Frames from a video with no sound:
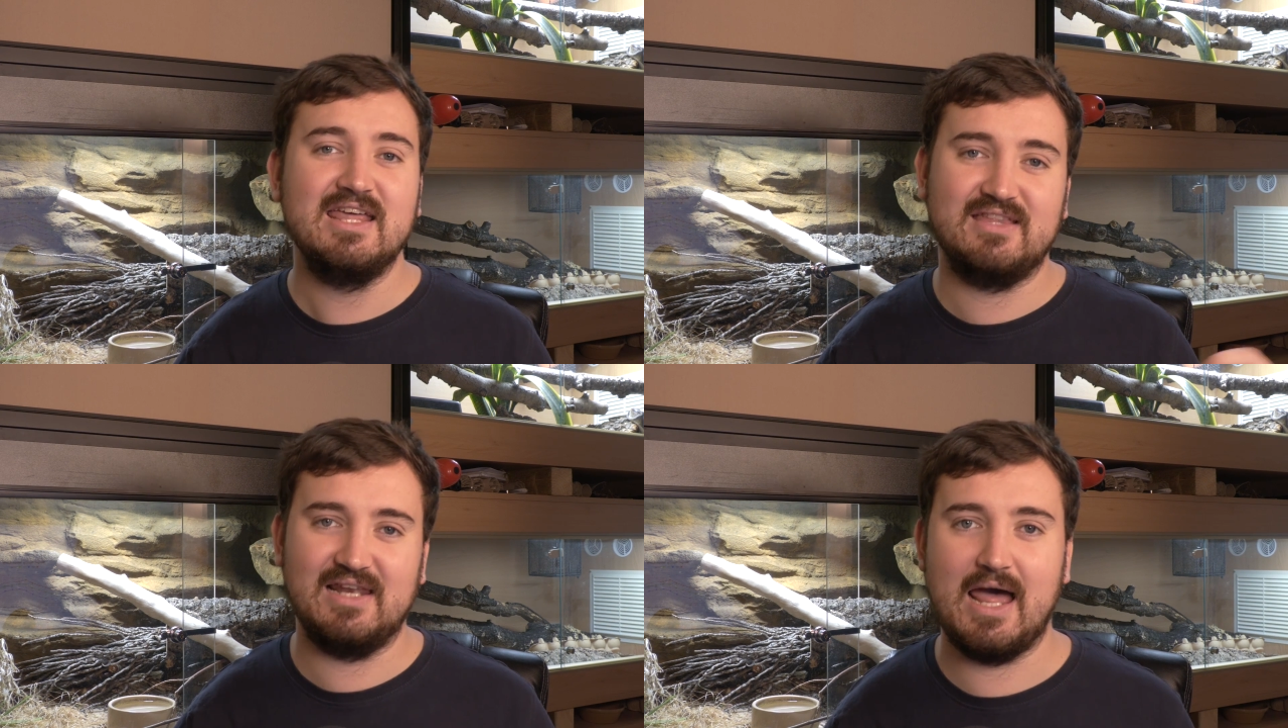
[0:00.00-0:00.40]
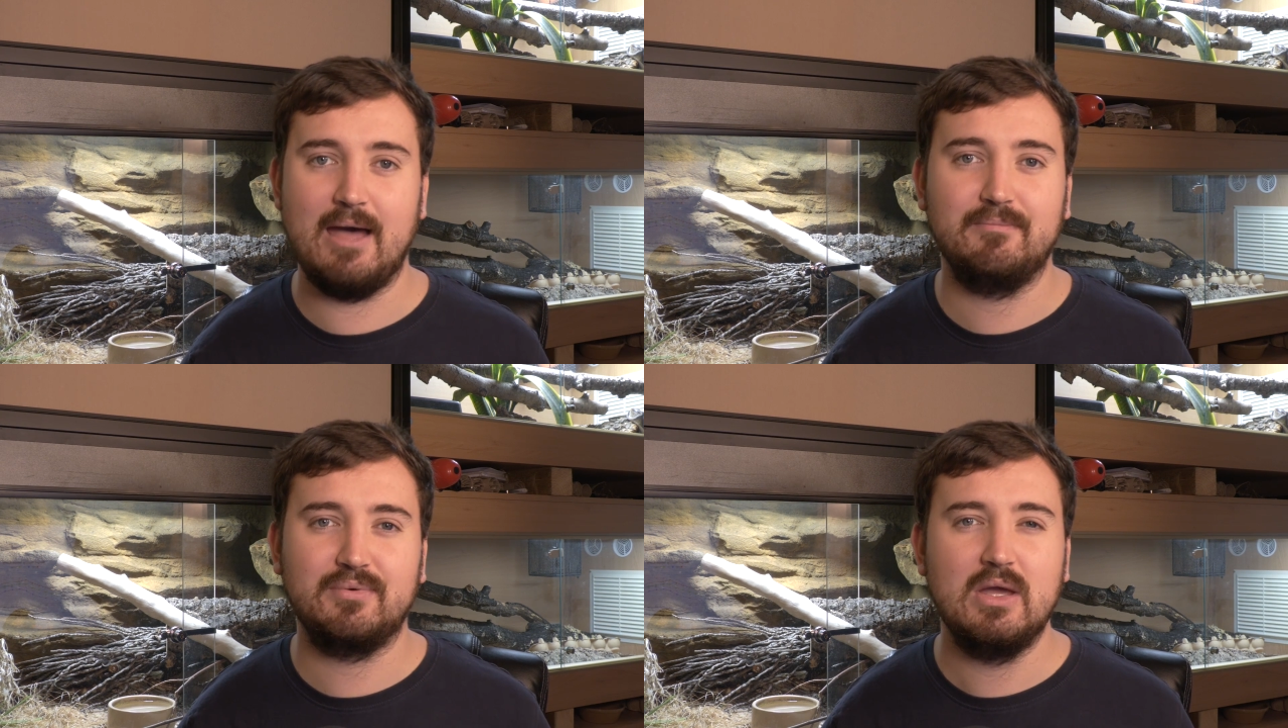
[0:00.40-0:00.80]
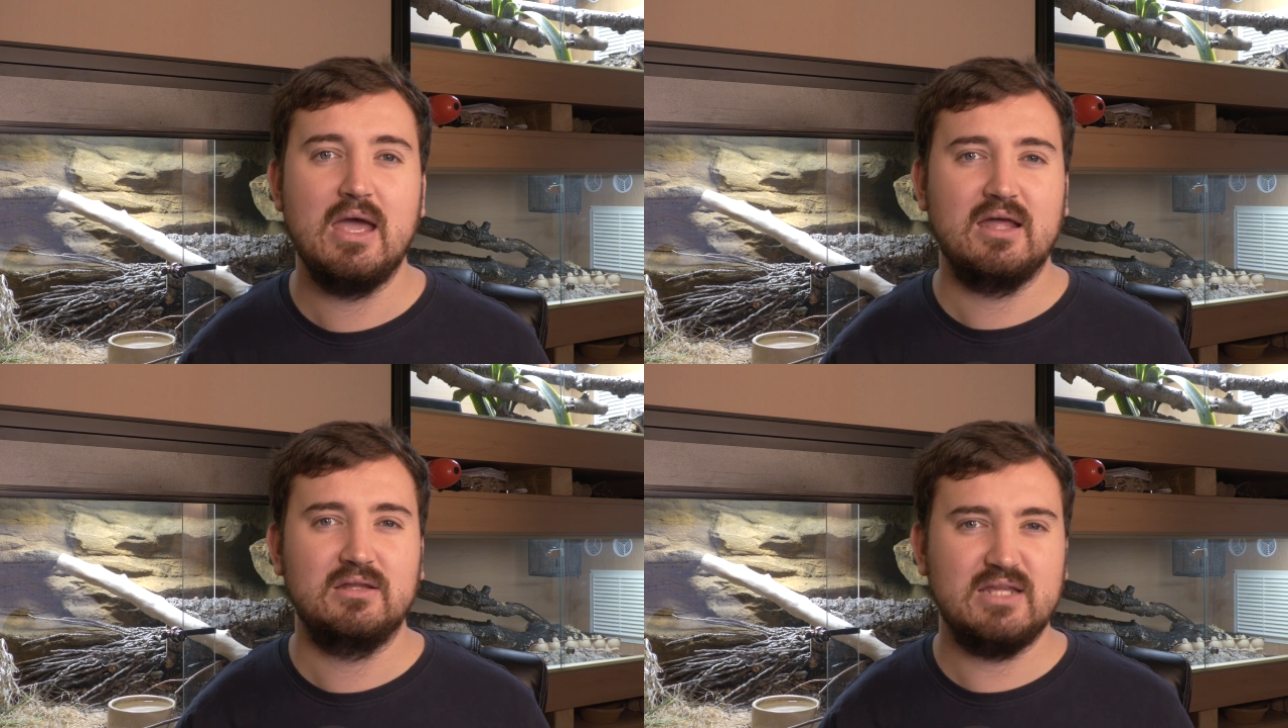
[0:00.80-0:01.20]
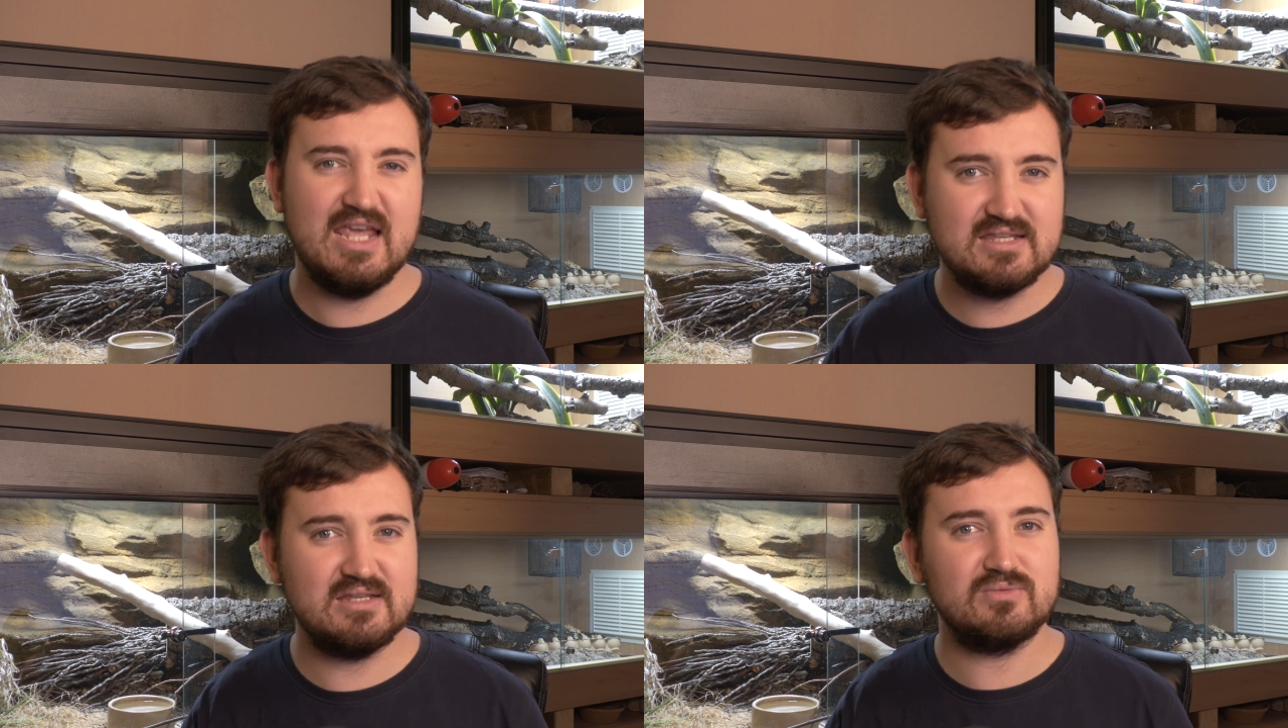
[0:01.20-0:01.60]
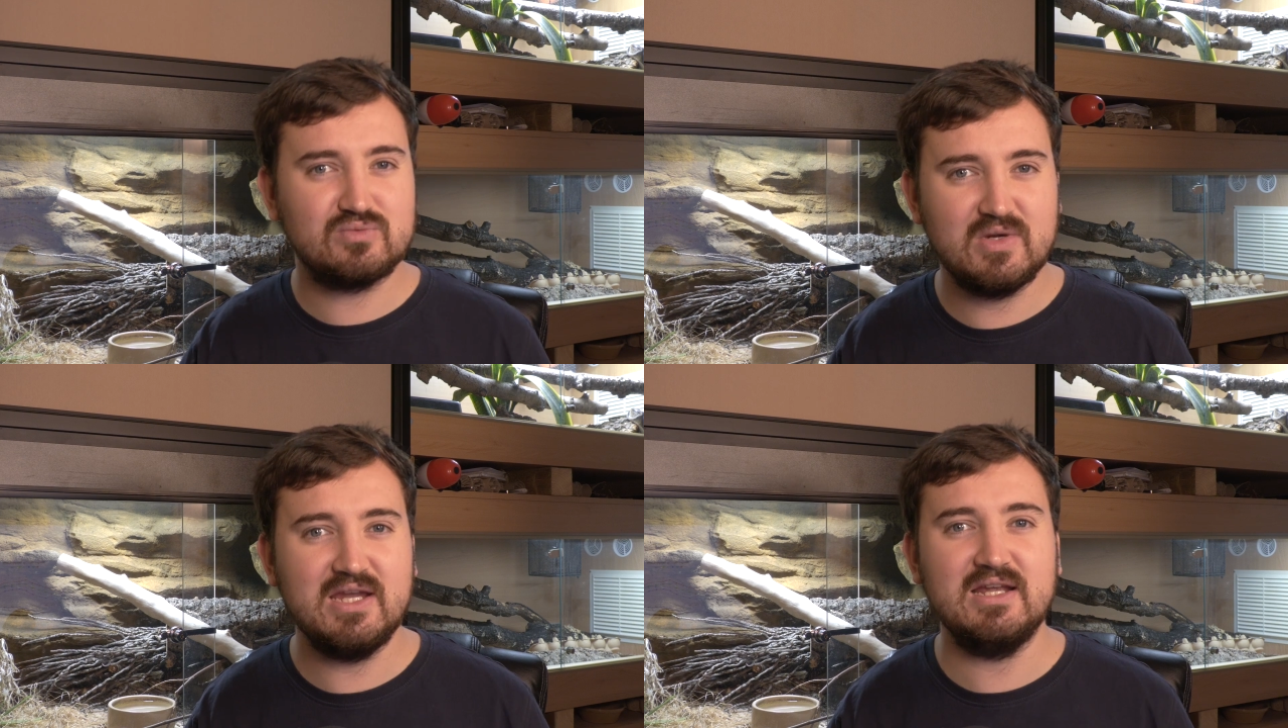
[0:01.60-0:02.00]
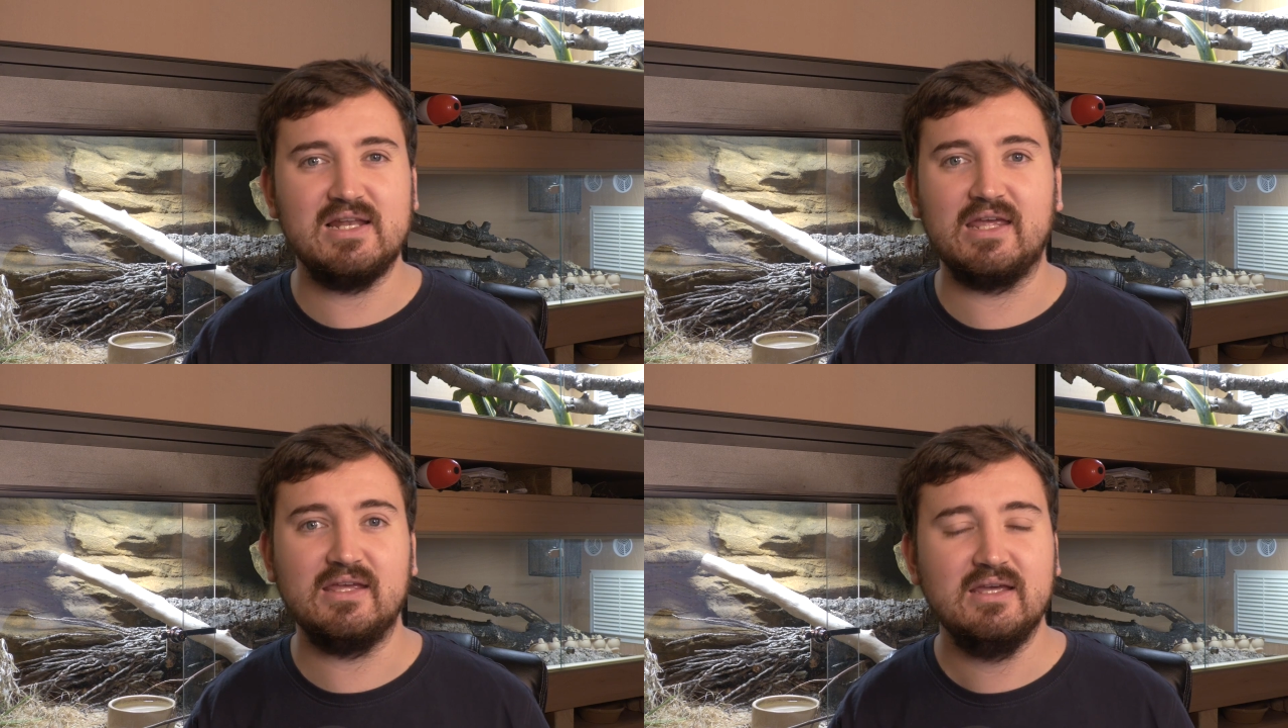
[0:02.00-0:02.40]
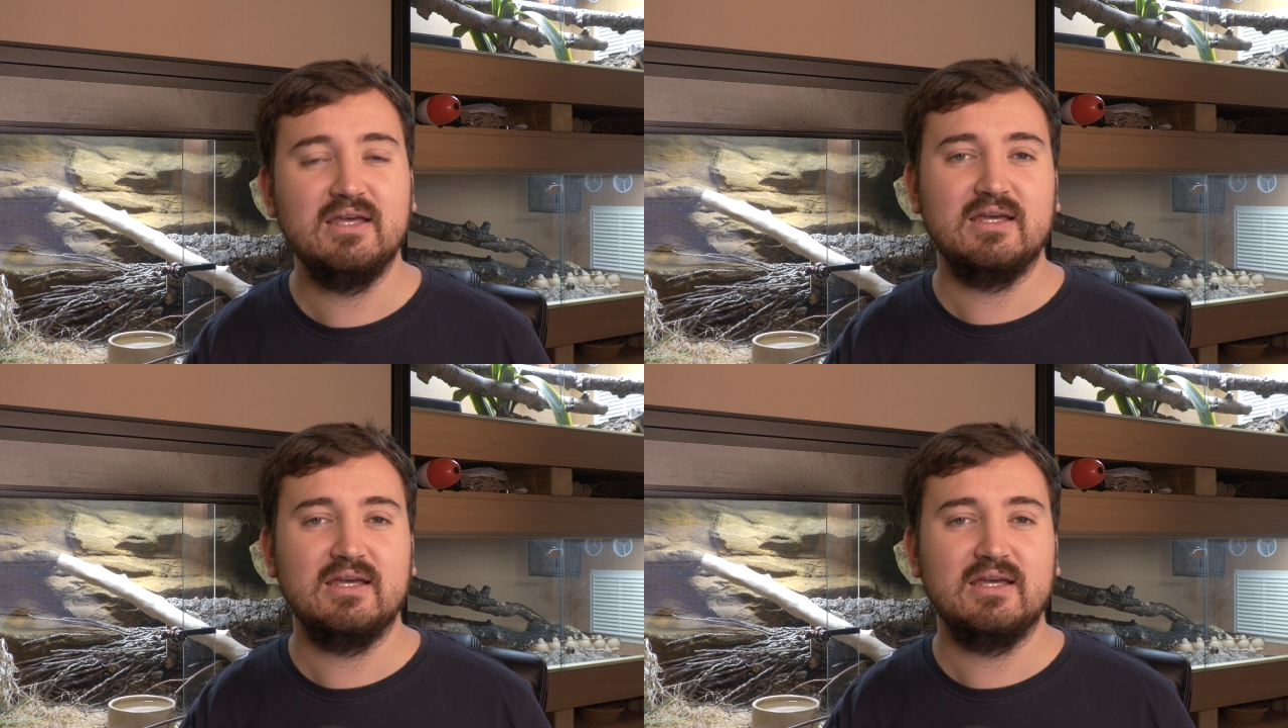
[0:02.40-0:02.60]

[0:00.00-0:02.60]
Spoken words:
the lamp isn't really